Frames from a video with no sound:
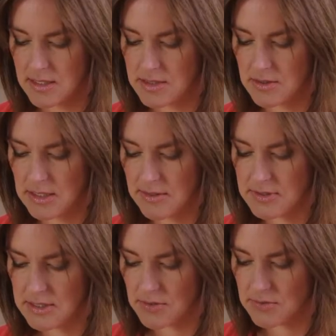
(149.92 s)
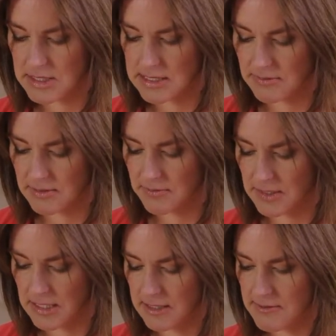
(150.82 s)
So the oven's at
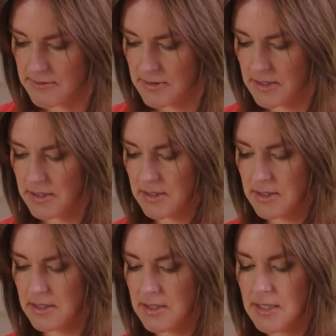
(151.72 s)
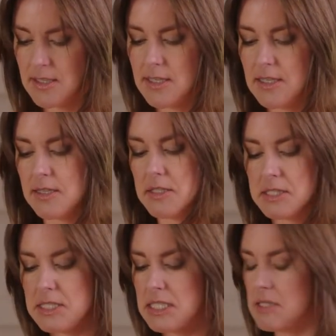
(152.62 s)
375, and
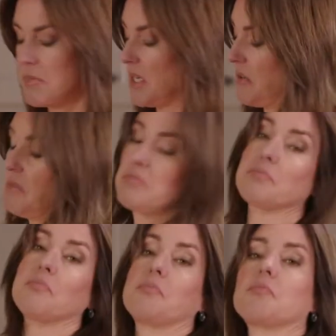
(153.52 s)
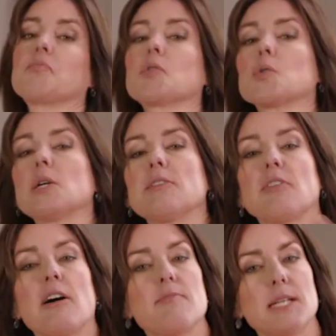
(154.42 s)
this needs about
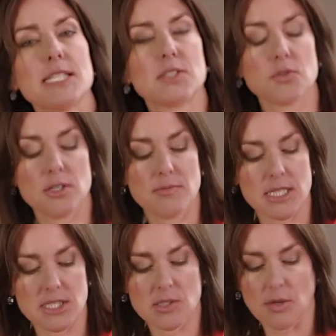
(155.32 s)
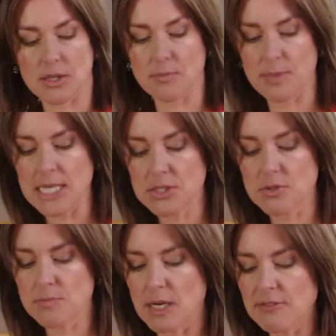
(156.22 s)
25 minutes, 30 minutes. You want the
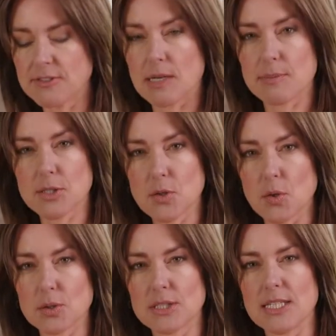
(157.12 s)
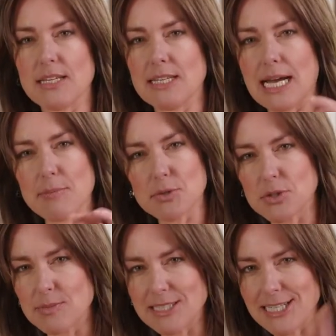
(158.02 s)
pastry puffed up and golden, and the apples
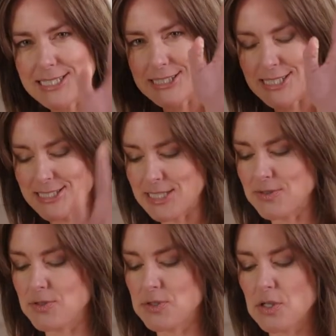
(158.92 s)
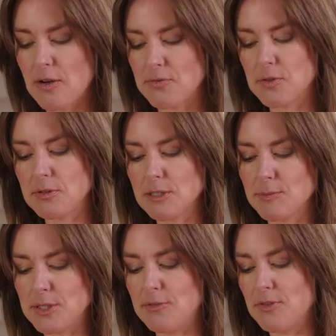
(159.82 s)
should be nice and tender and soft with a little
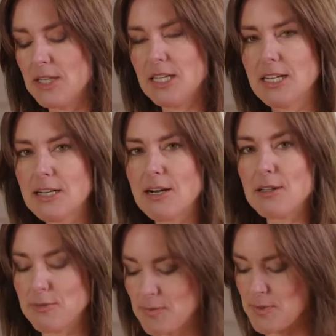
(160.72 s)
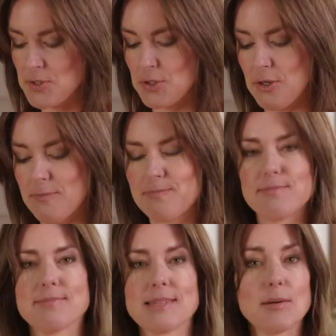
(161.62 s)
bit of color from the sugar.
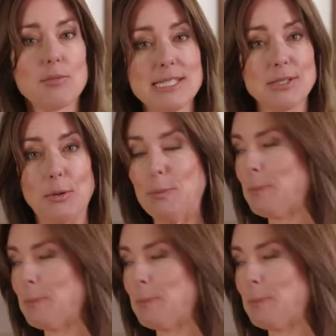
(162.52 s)
Presto.